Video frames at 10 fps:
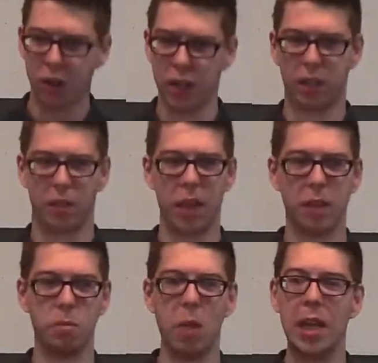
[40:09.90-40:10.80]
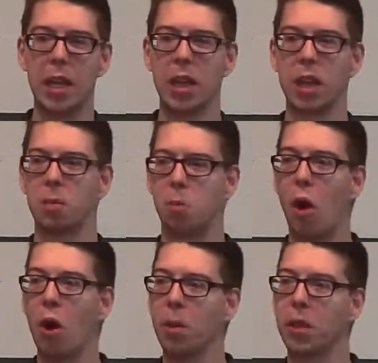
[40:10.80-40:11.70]
is making these
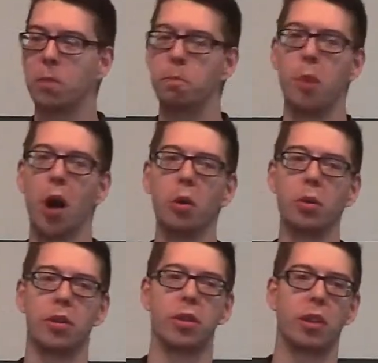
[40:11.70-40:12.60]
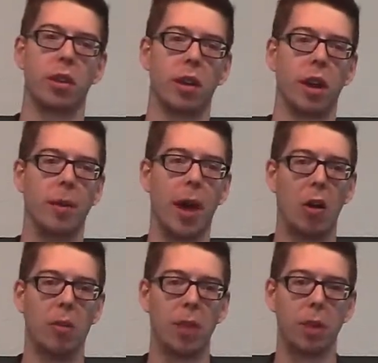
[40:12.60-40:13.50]
pompous boasts
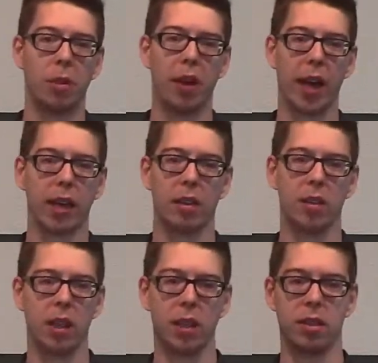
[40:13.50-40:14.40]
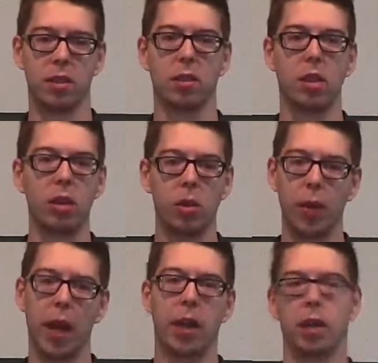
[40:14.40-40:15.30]
about Abimelech. He's a little
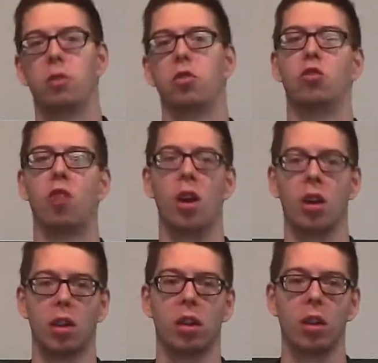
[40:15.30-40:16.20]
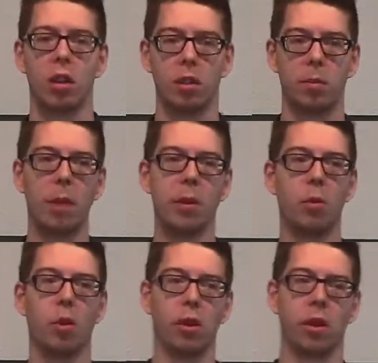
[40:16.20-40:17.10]
bit drunk, maybe
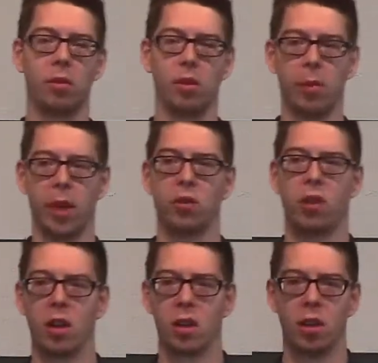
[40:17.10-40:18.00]
more than a little bit drunk.